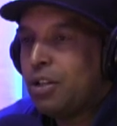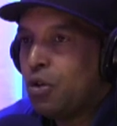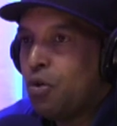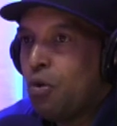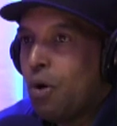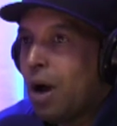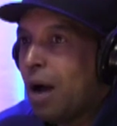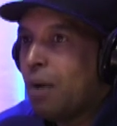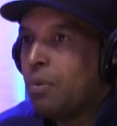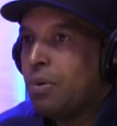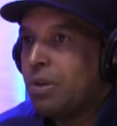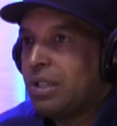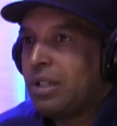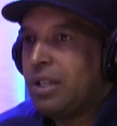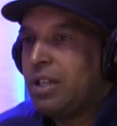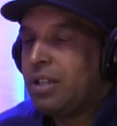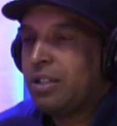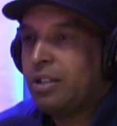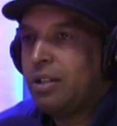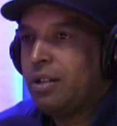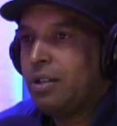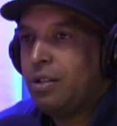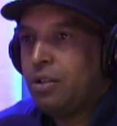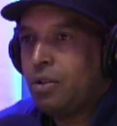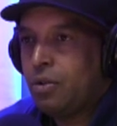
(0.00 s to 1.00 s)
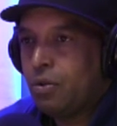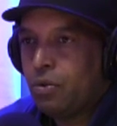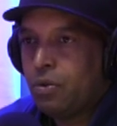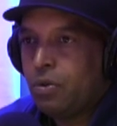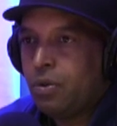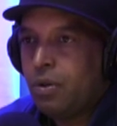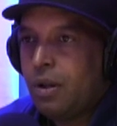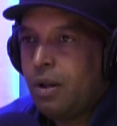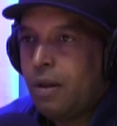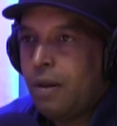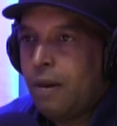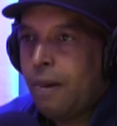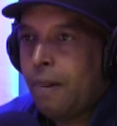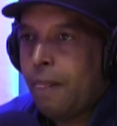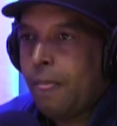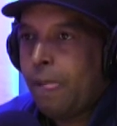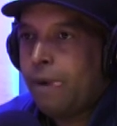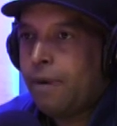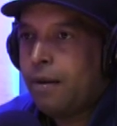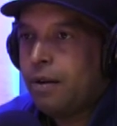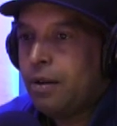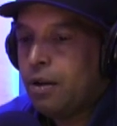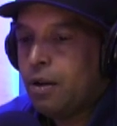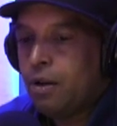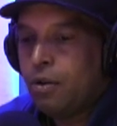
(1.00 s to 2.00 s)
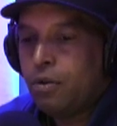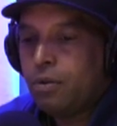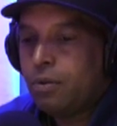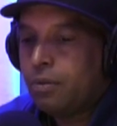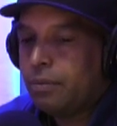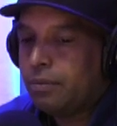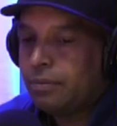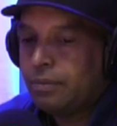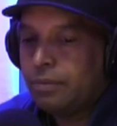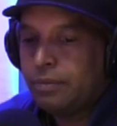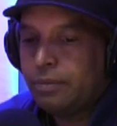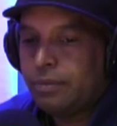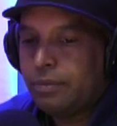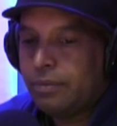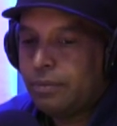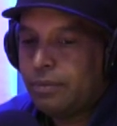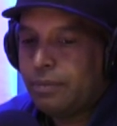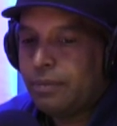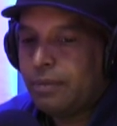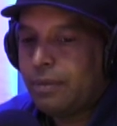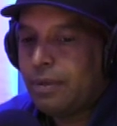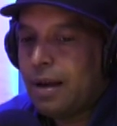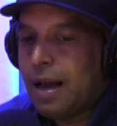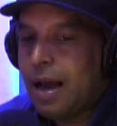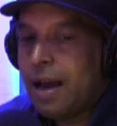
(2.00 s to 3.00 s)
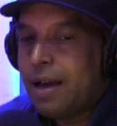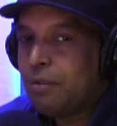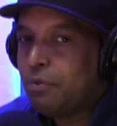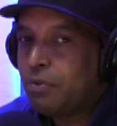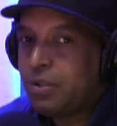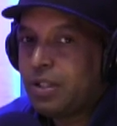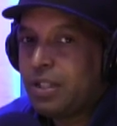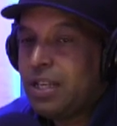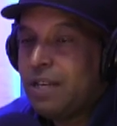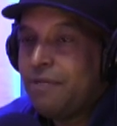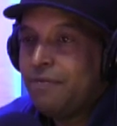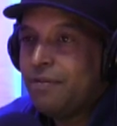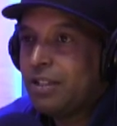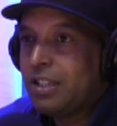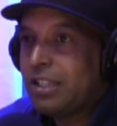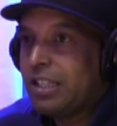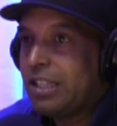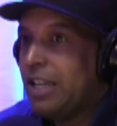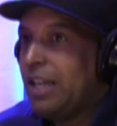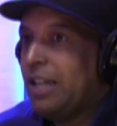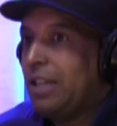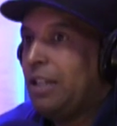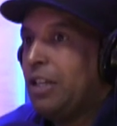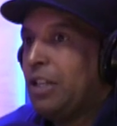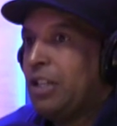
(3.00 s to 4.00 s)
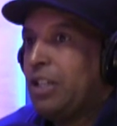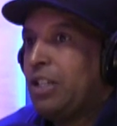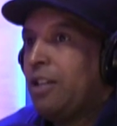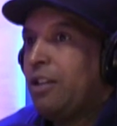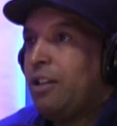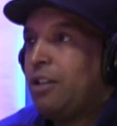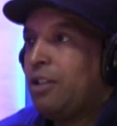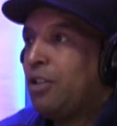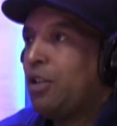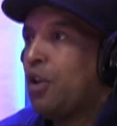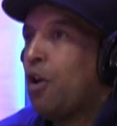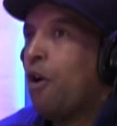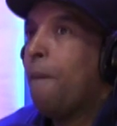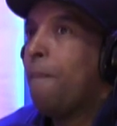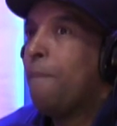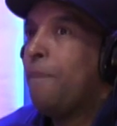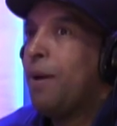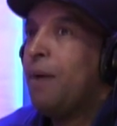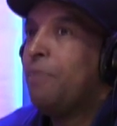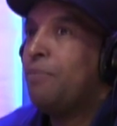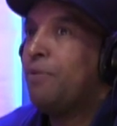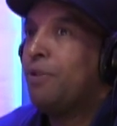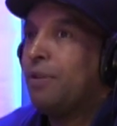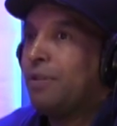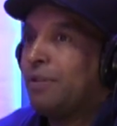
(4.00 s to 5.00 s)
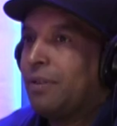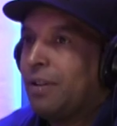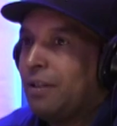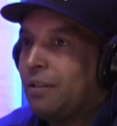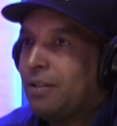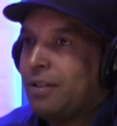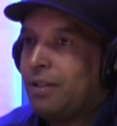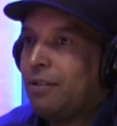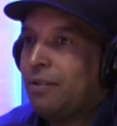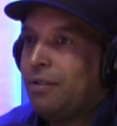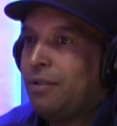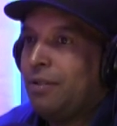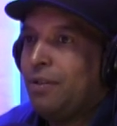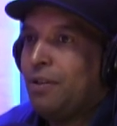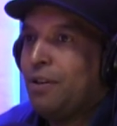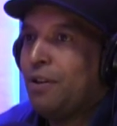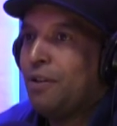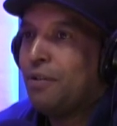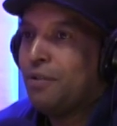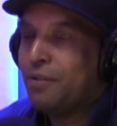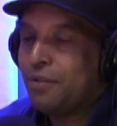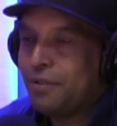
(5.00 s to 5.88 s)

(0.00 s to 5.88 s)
who I was listening to. Yeah. You know, I was even slick listening to Salt-N-Pepa because uh, you know.